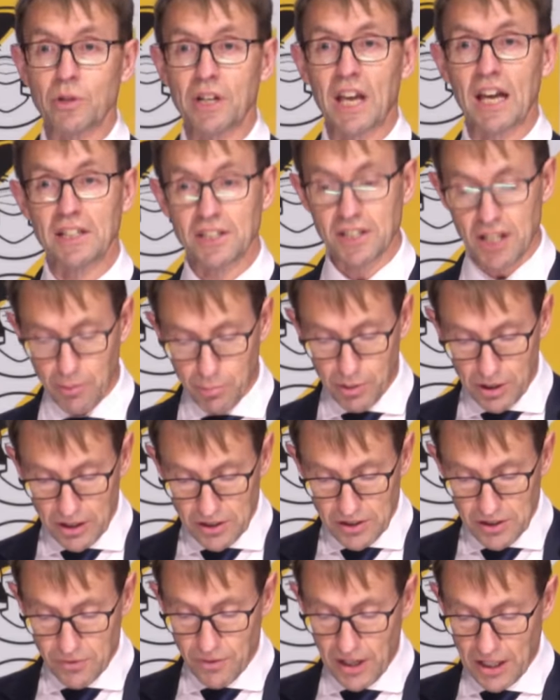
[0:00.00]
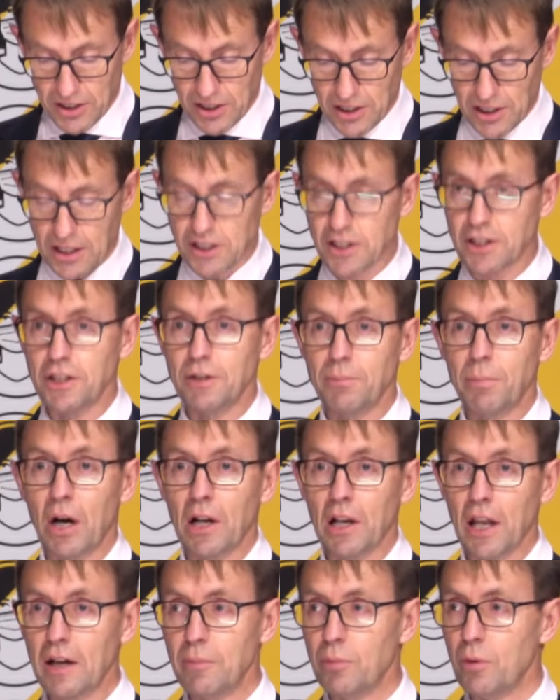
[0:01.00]
Cantabrians vaccinated by
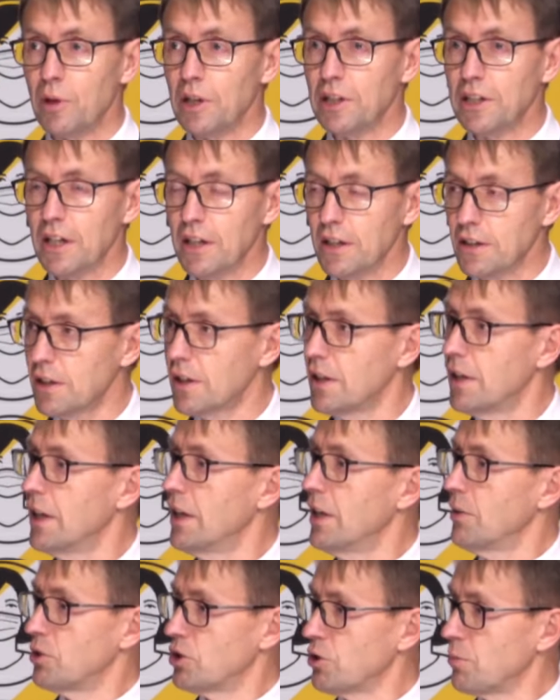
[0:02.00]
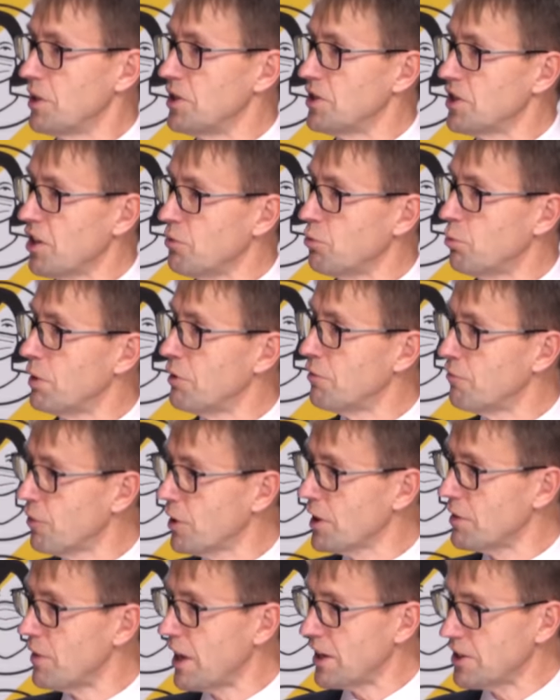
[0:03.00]
Labor weekend, which means they will be
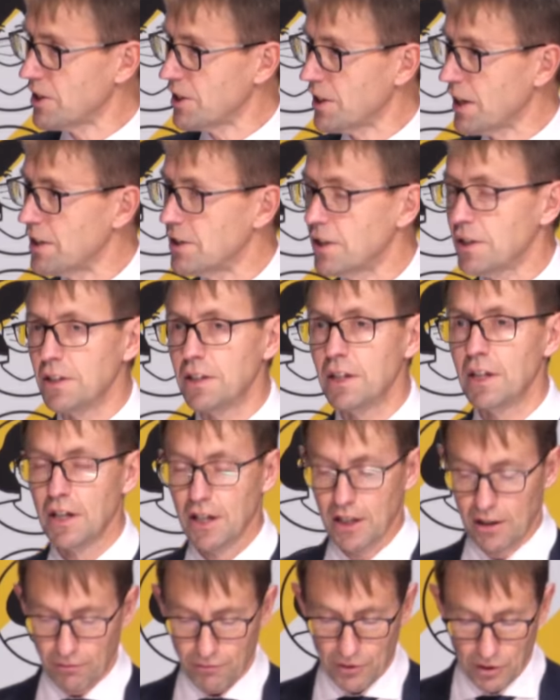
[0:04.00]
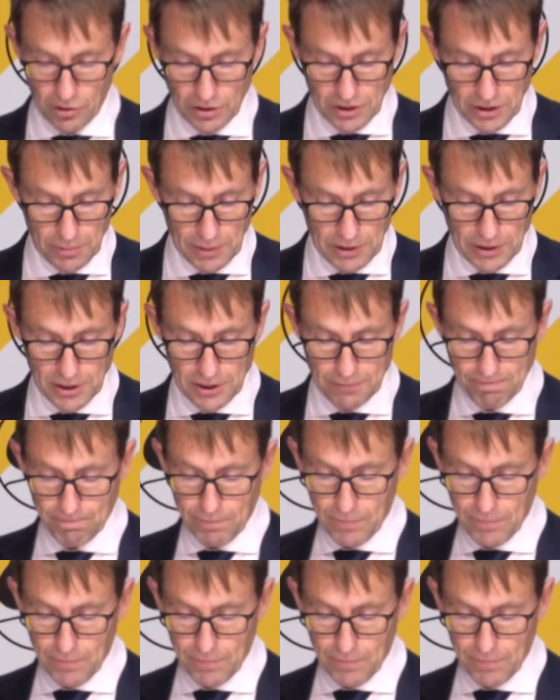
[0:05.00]
fully vaccinated for Christmas.